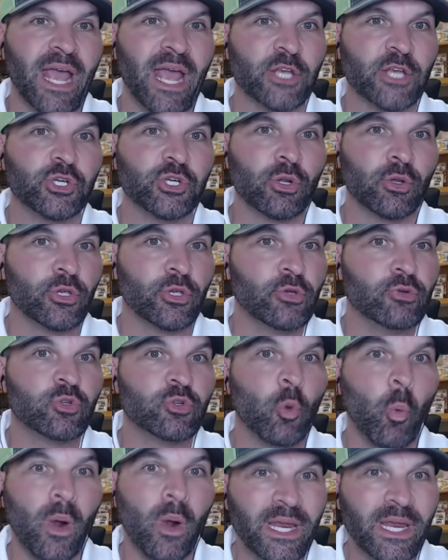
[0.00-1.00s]
national
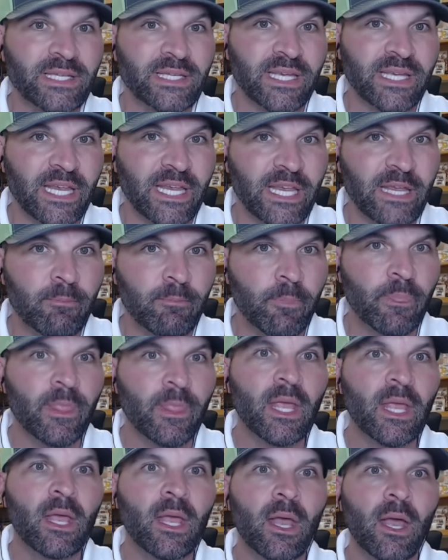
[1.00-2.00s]
U20 team.
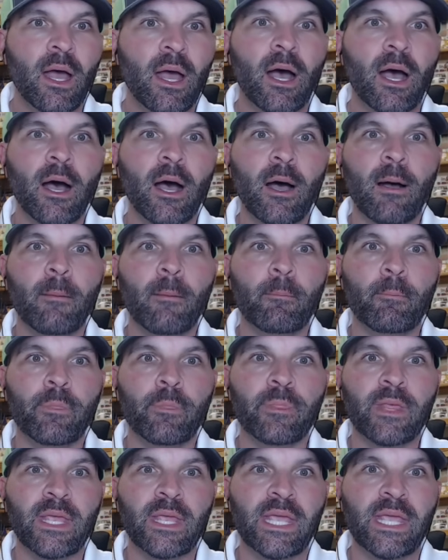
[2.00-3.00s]

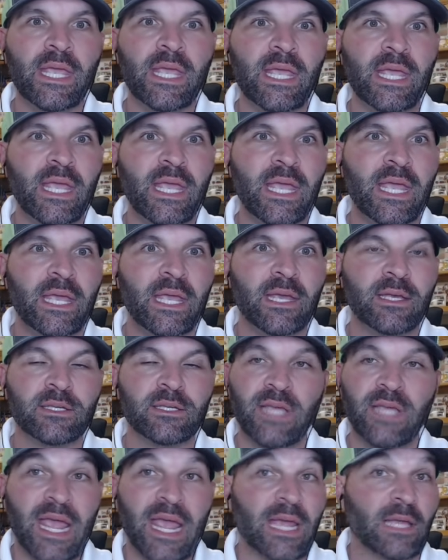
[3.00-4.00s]
He
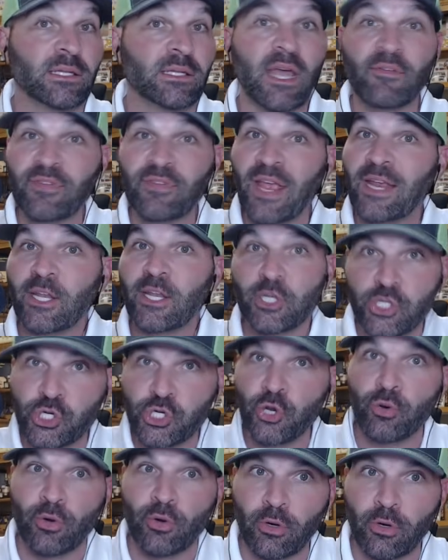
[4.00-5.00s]
is a left-handed
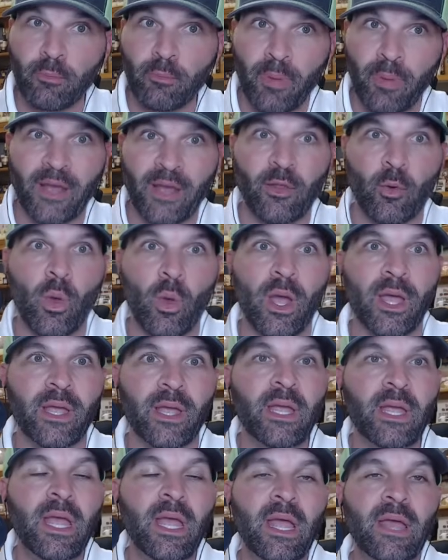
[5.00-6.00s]
shooter, by the
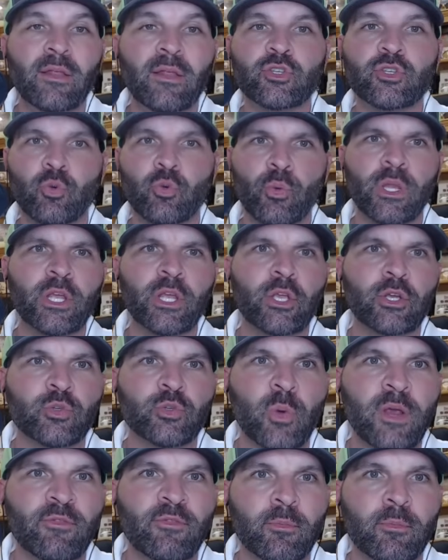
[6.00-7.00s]
way. There's a really good
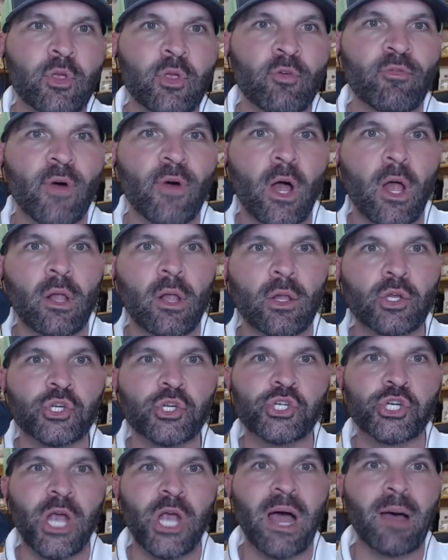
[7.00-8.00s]
tweet from Yuval
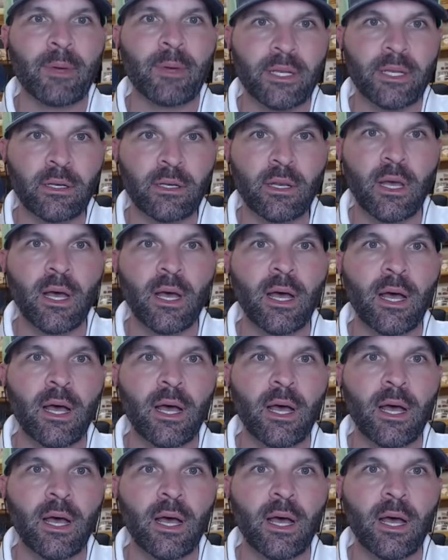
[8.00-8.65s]
Shaham,